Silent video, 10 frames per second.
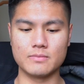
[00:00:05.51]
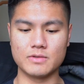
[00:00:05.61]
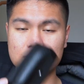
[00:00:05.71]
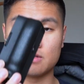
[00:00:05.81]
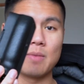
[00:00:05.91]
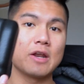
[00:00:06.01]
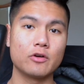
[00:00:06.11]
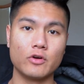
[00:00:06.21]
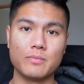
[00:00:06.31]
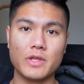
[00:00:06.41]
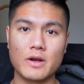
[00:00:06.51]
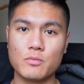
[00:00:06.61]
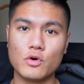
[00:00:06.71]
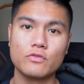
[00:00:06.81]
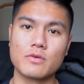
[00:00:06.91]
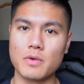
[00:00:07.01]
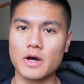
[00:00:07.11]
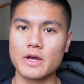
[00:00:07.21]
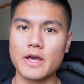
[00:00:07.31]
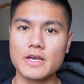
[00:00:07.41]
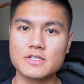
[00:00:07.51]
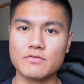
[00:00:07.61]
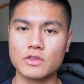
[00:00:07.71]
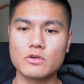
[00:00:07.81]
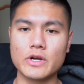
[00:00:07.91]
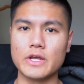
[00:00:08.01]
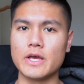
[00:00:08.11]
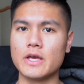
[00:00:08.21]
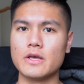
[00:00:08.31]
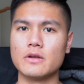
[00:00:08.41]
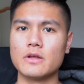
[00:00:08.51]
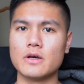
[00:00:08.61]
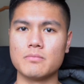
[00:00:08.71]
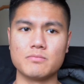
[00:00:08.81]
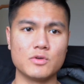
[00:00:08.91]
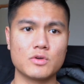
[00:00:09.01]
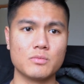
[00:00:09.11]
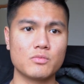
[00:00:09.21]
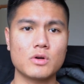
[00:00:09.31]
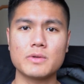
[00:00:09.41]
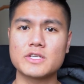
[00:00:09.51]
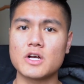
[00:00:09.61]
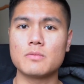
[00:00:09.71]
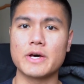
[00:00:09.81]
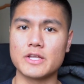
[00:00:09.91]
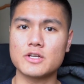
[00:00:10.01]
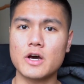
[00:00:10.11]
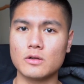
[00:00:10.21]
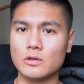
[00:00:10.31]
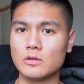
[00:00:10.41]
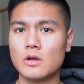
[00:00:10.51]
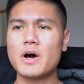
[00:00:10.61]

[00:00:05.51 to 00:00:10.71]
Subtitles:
This is a battery grip that I bought from my A7 III and you can probably tell by the title